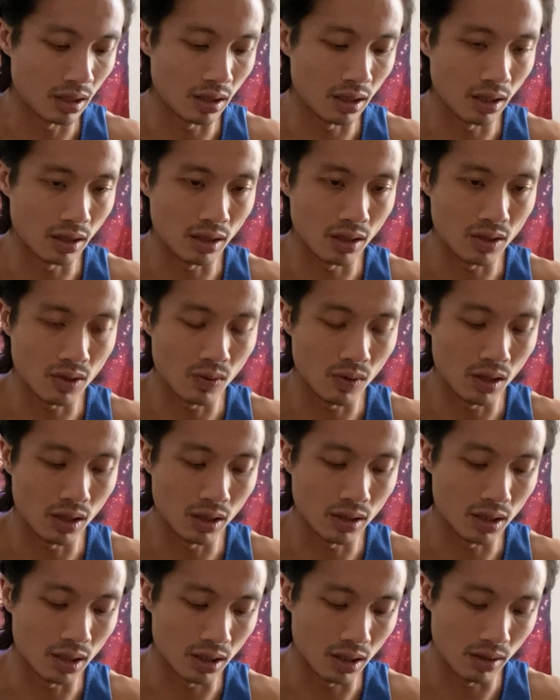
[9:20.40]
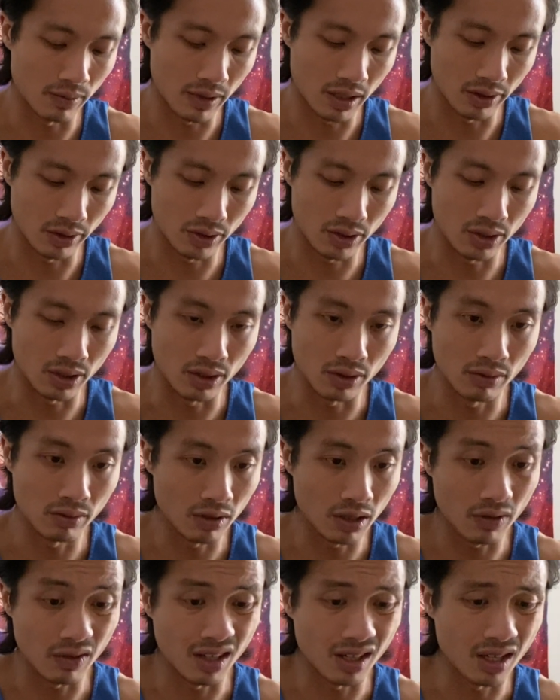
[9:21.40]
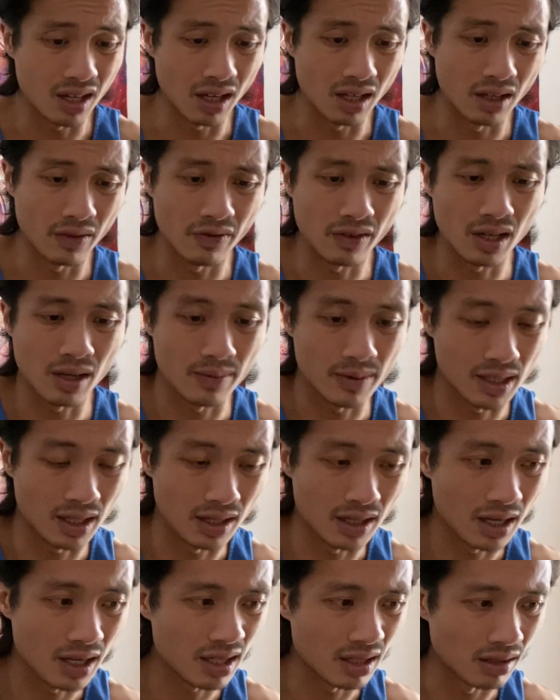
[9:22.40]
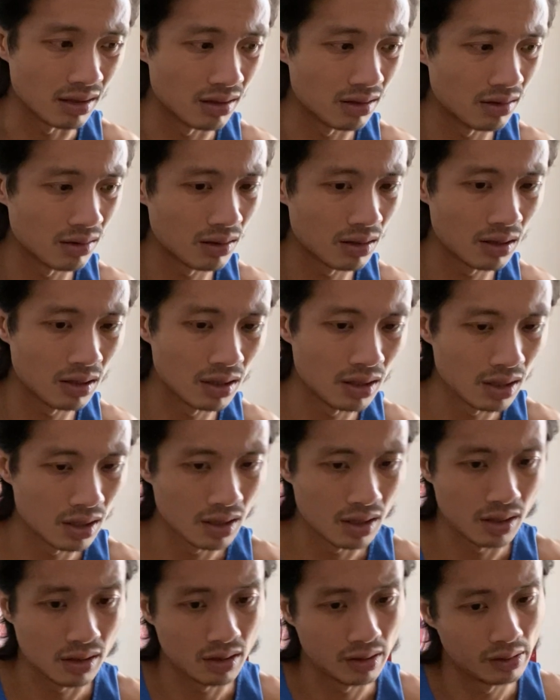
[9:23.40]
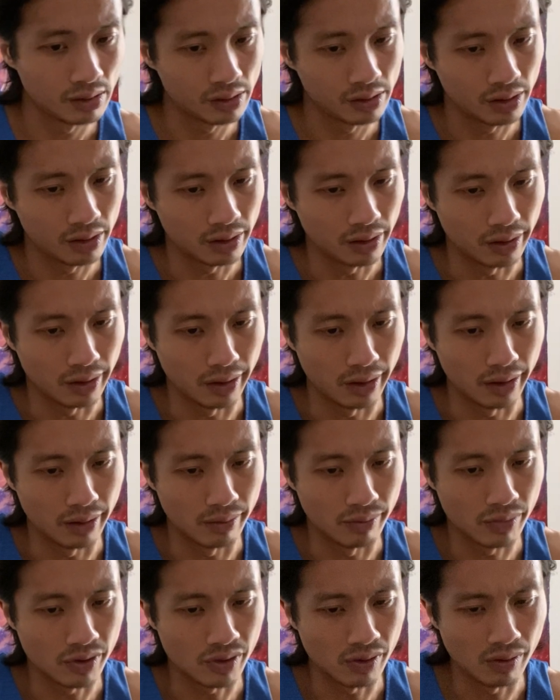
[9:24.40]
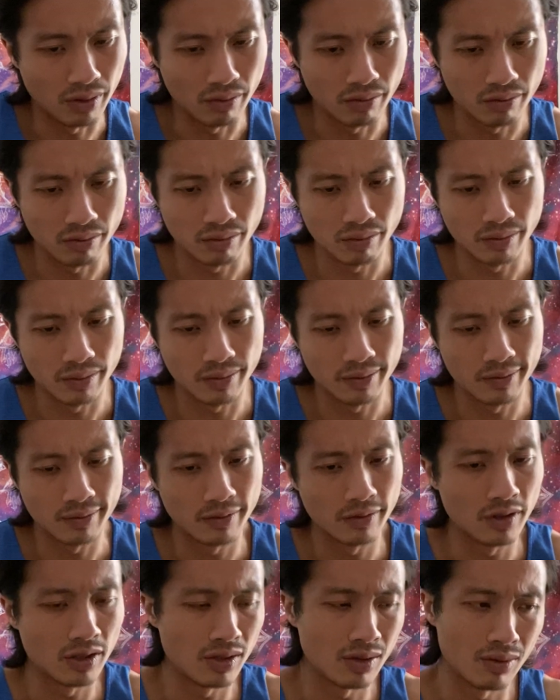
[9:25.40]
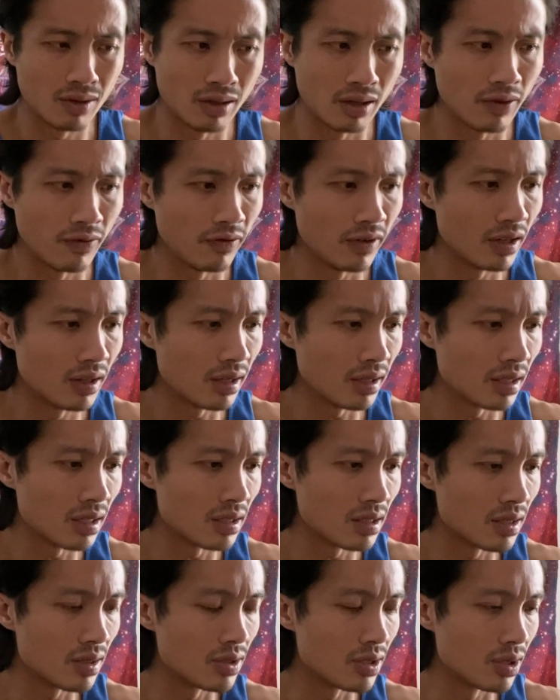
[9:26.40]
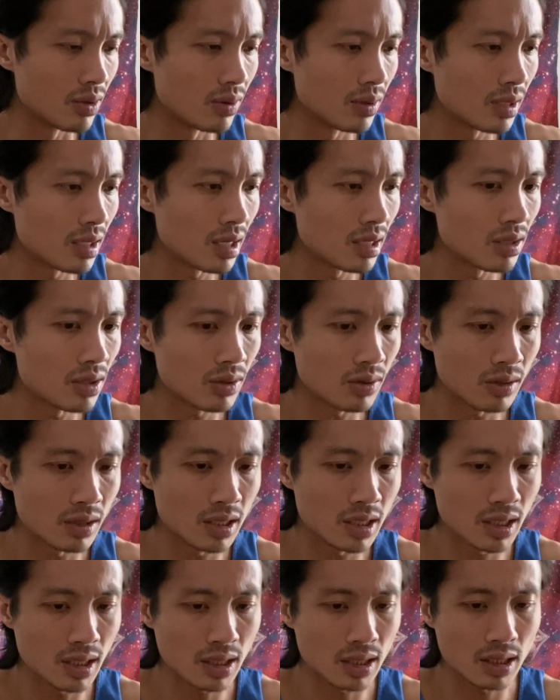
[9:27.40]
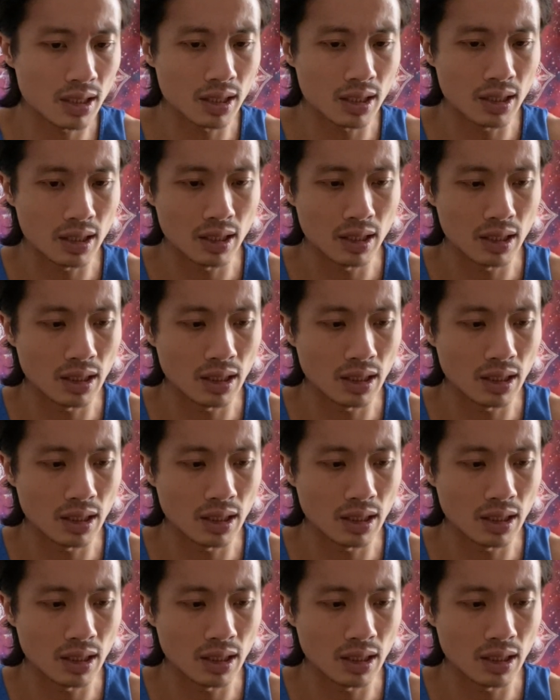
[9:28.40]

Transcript: think this wanted to come out too. You have the King of Cups again. Um, so, so I feel like this is you again, Taurus.